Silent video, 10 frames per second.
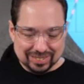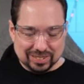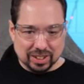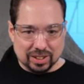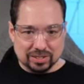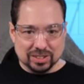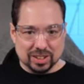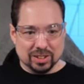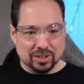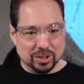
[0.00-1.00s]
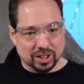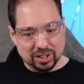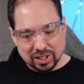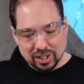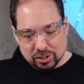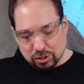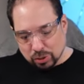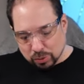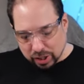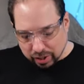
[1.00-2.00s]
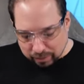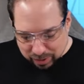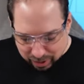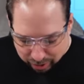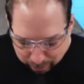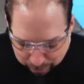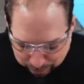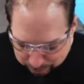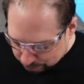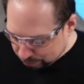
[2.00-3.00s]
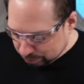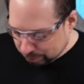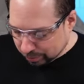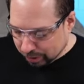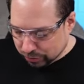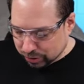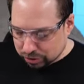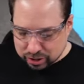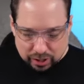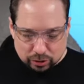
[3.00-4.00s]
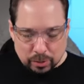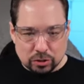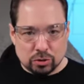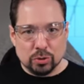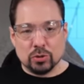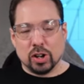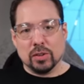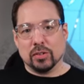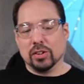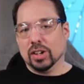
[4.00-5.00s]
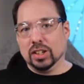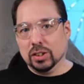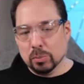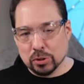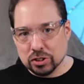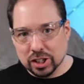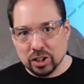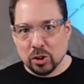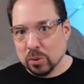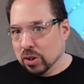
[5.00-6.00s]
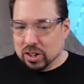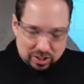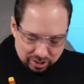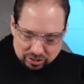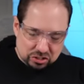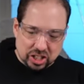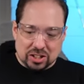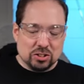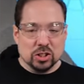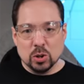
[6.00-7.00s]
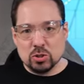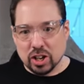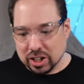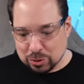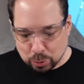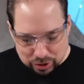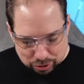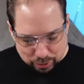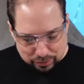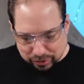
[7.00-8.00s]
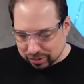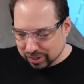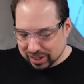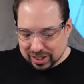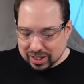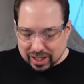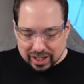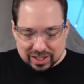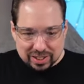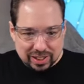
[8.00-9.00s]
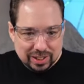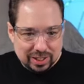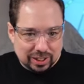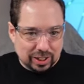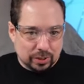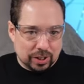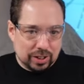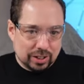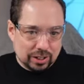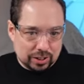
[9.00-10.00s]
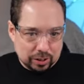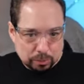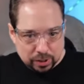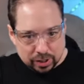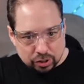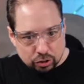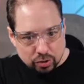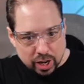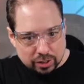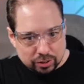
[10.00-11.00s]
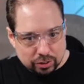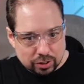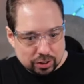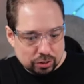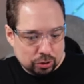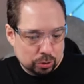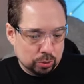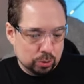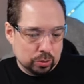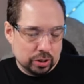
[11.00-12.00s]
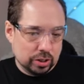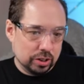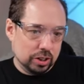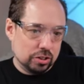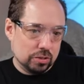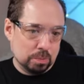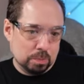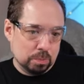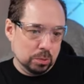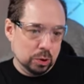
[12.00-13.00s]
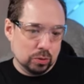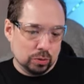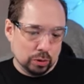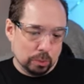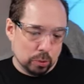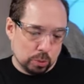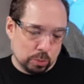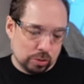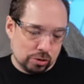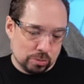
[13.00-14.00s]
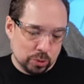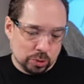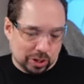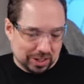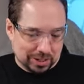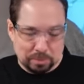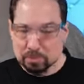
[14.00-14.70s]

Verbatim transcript: Yeah, okay. So, yeah, if it does that to my screwdriver, a little mosquito stands no chance whatsoever. And in theory, they'll be attracted to this beautiful purplish blue light.